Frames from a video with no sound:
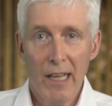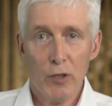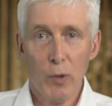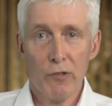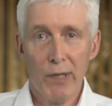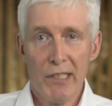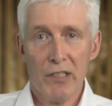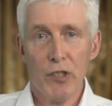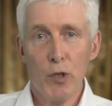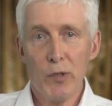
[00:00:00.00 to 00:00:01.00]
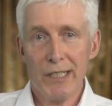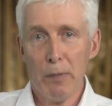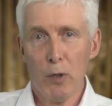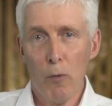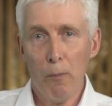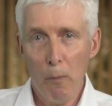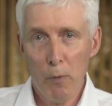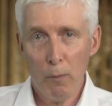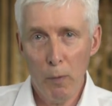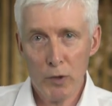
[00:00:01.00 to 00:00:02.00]
to address two typical
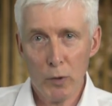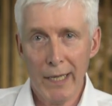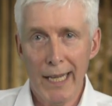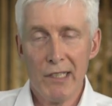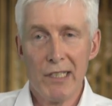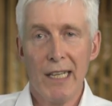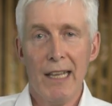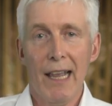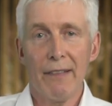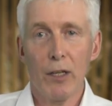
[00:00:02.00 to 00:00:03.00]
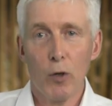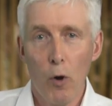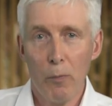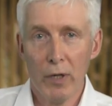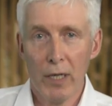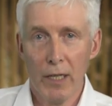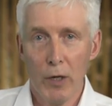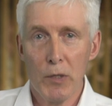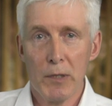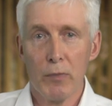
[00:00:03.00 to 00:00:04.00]
bottlenecks in the corporate
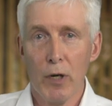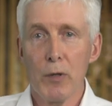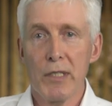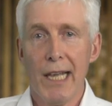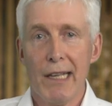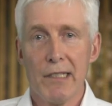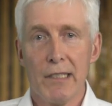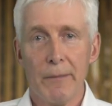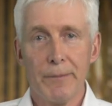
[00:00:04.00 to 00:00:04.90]
close process.